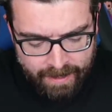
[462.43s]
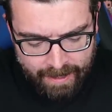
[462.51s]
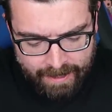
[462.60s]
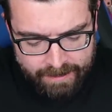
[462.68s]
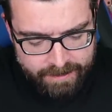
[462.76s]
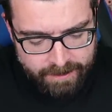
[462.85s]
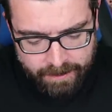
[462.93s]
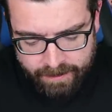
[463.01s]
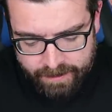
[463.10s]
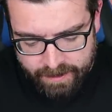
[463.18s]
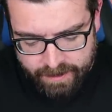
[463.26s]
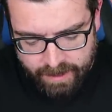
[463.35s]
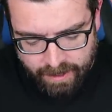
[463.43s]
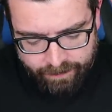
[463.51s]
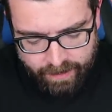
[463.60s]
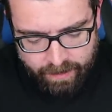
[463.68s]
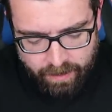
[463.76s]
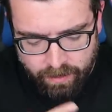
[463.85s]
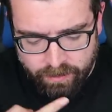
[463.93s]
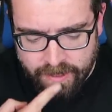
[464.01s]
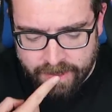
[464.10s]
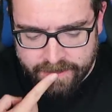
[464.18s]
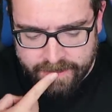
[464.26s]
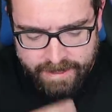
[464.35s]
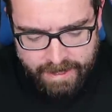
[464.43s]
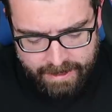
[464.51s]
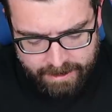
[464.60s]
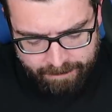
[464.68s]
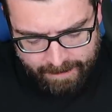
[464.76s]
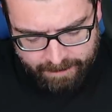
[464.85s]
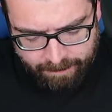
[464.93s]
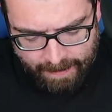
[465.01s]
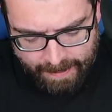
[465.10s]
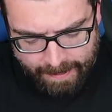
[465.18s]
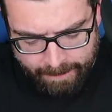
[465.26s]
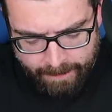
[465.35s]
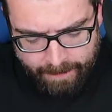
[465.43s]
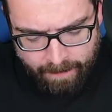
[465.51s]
and discover who's Argentina's best player.